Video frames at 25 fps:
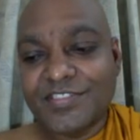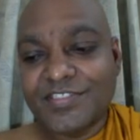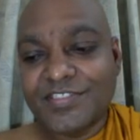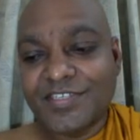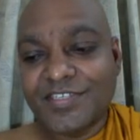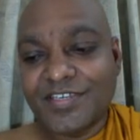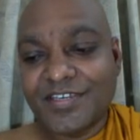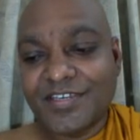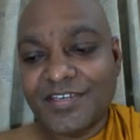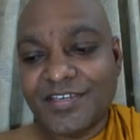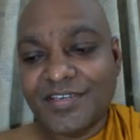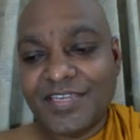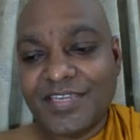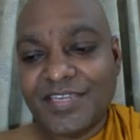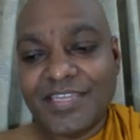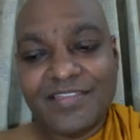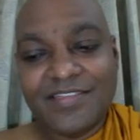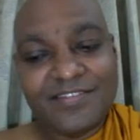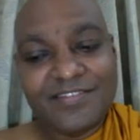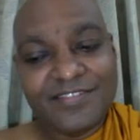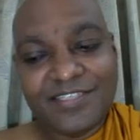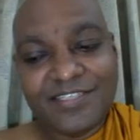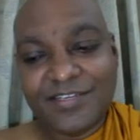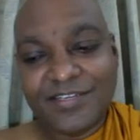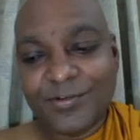any
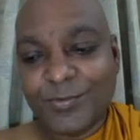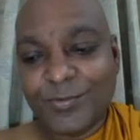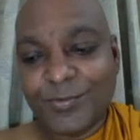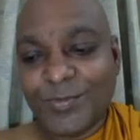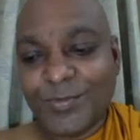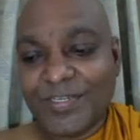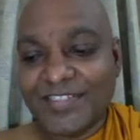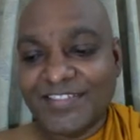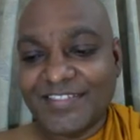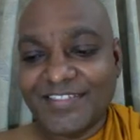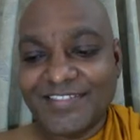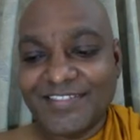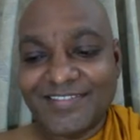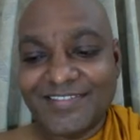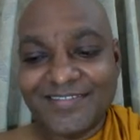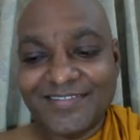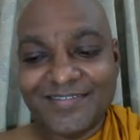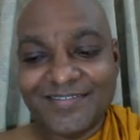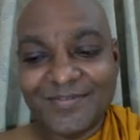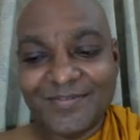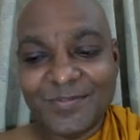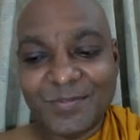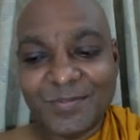Theravadin,